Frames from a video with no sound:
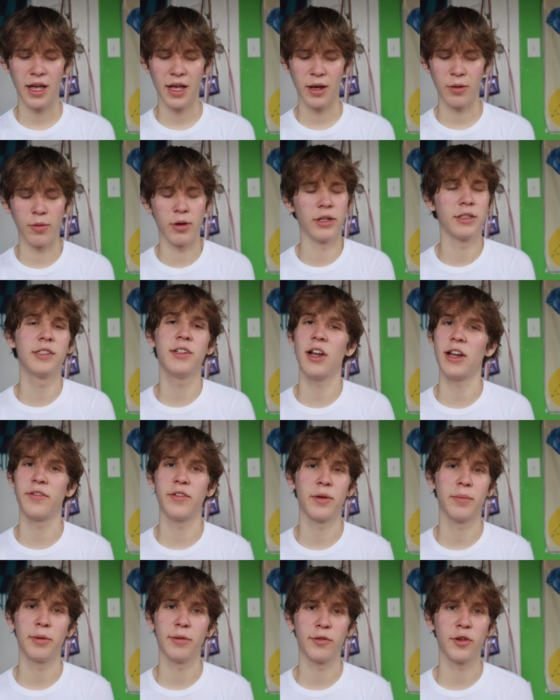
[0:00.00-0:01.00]
Well, it's not
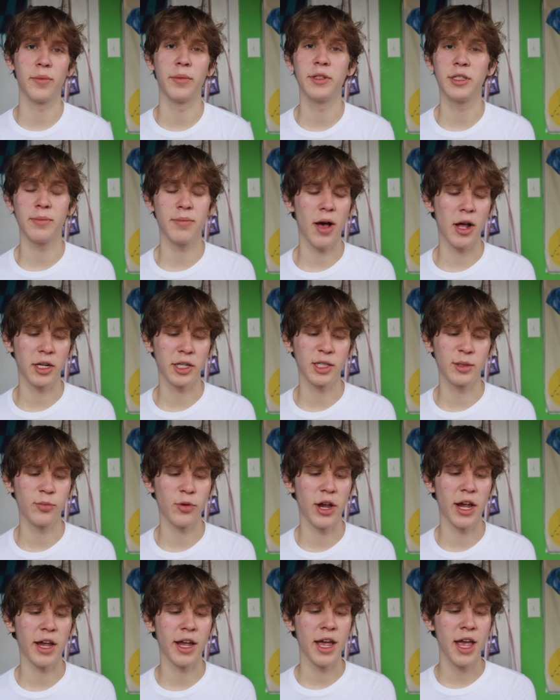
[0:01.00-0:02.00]
even a perfume, it's a body
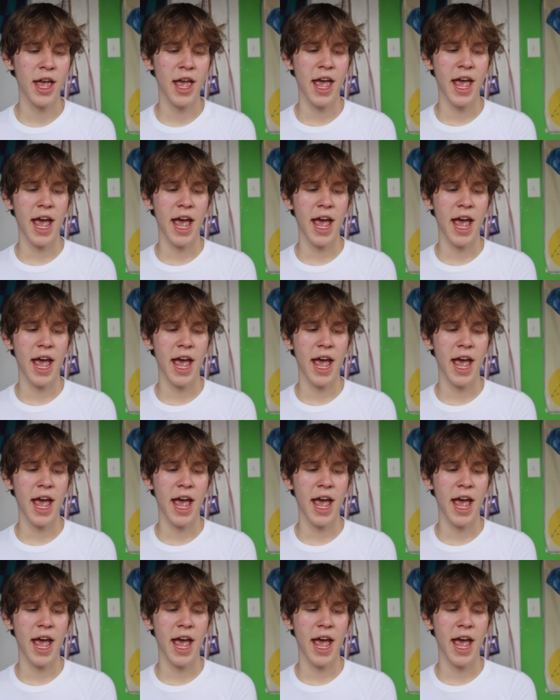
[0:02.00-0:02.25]
spray.